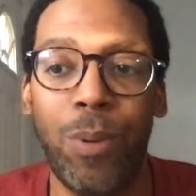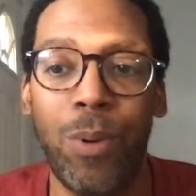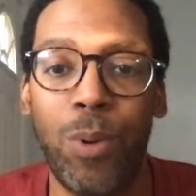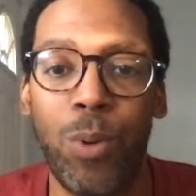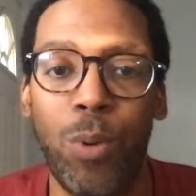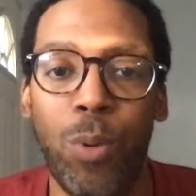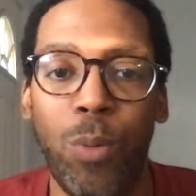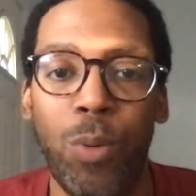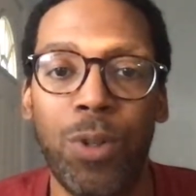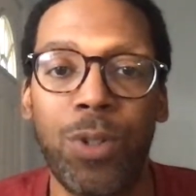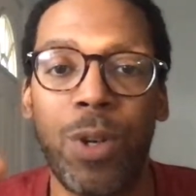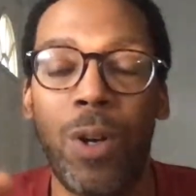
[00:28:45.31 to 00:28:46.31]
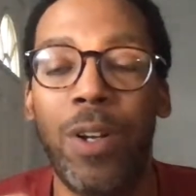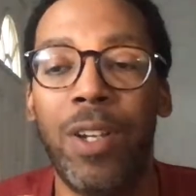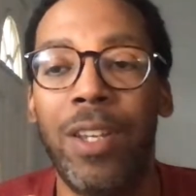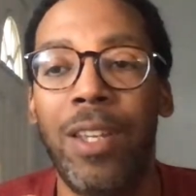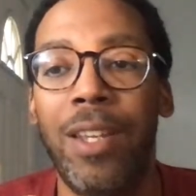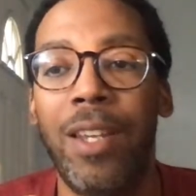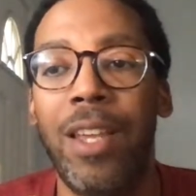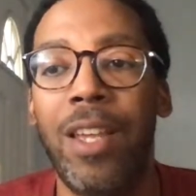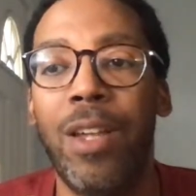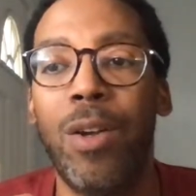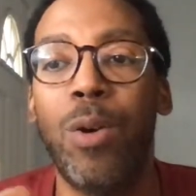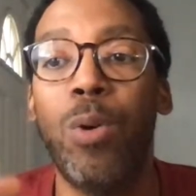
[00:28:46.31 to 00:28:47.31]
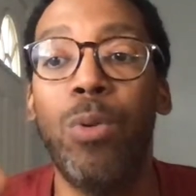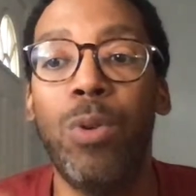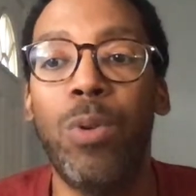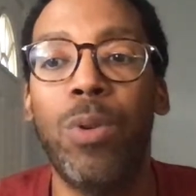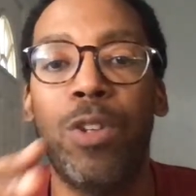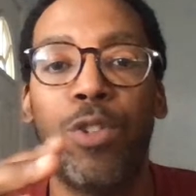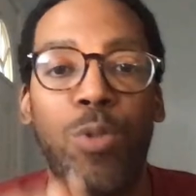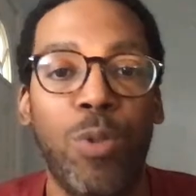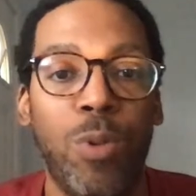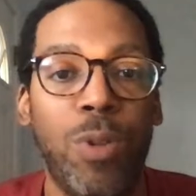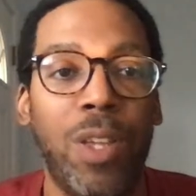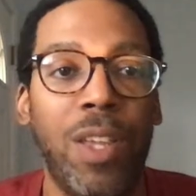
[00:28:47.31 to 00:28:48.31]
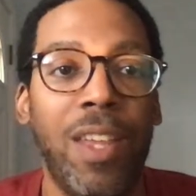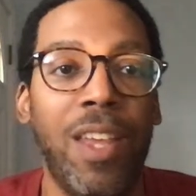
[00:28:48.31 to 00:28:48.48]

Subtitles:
who were targeted, who knew the truth.